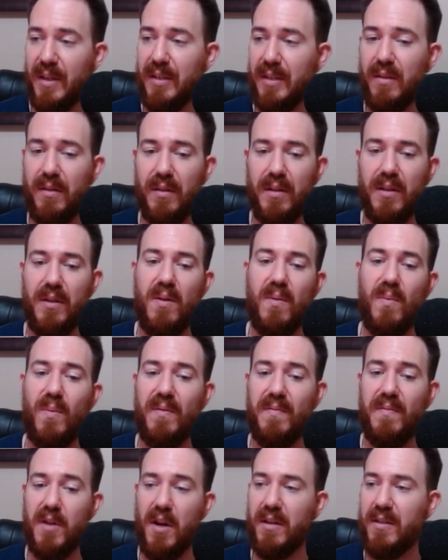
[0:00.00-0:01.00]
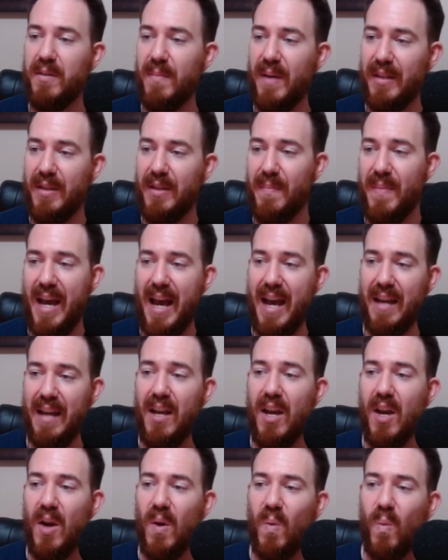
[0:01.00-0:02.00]
the good, we've talked about the bad.
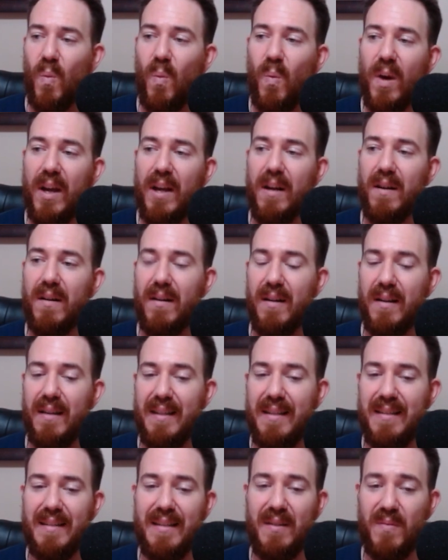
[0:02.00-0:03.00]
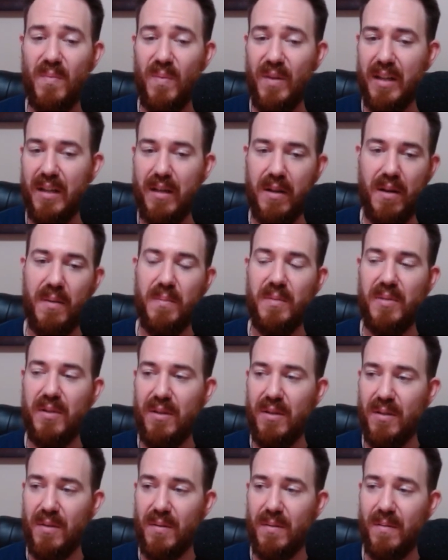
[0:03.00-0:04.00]
Where is it when it comes
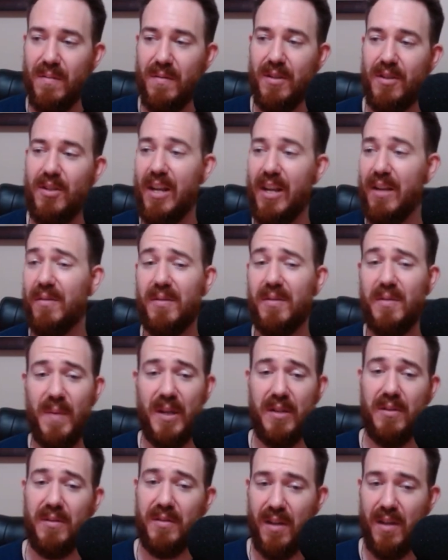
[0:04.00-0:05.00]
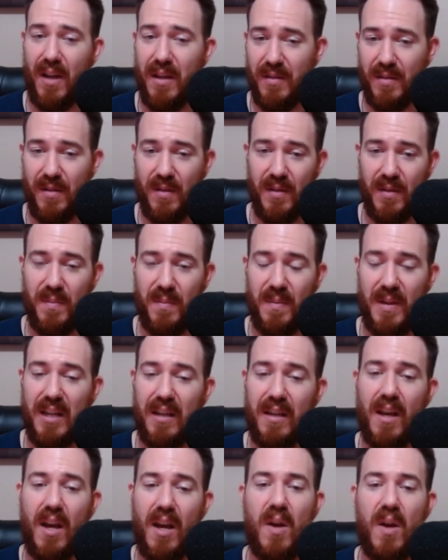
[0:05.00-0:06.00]
to the channel's special sauce, so to
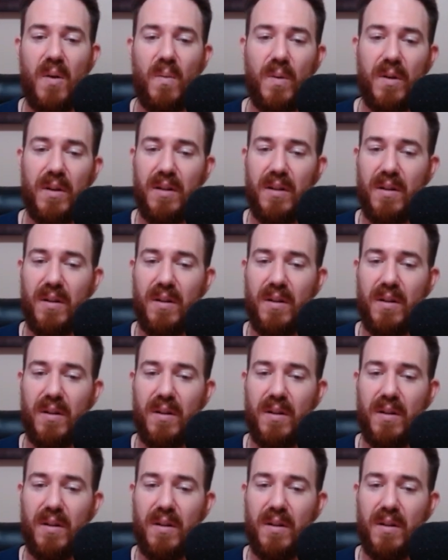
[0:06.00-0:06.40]
speak? We're going to